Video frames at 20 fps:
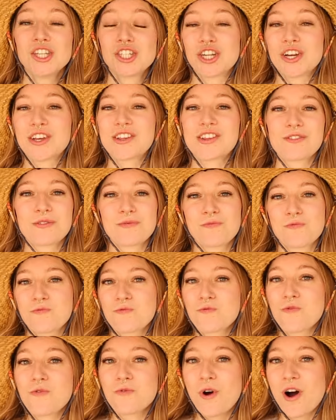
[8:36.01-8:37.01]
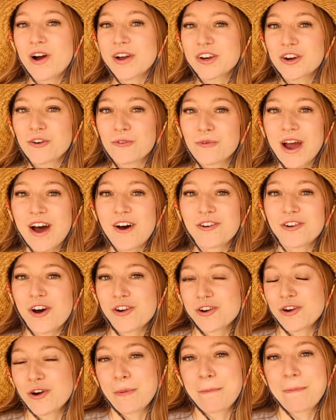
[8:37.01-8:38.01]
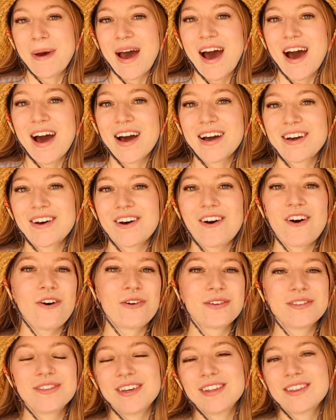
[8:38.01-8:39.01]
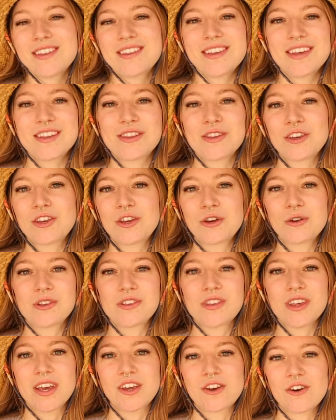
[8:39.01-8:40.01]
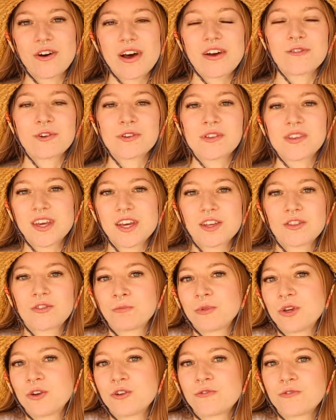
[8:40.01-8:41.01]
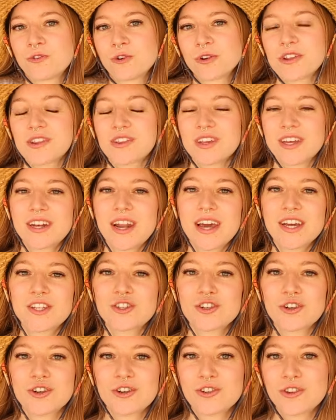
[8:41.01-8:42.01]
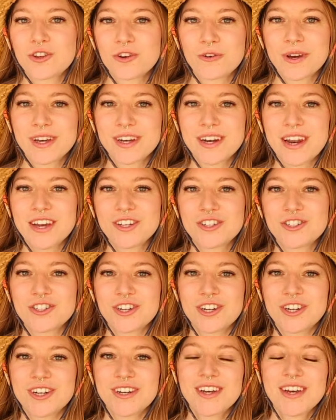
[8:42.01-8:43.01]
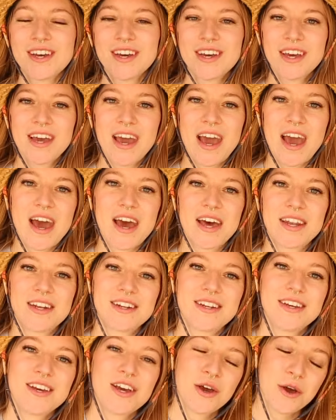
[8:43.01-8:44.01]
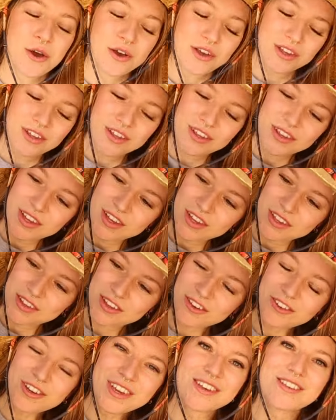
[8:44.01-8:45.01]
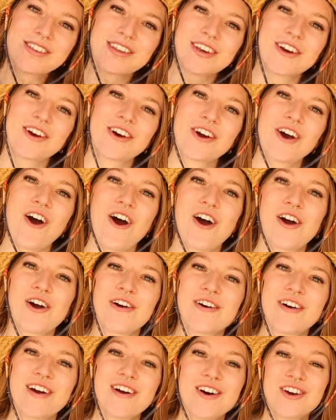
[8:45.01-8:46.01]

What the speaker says: chicks walking around on her back. Oh, it's the cutest thing you'll ever see. It's beautiful to see nature doing nature. And silkies here are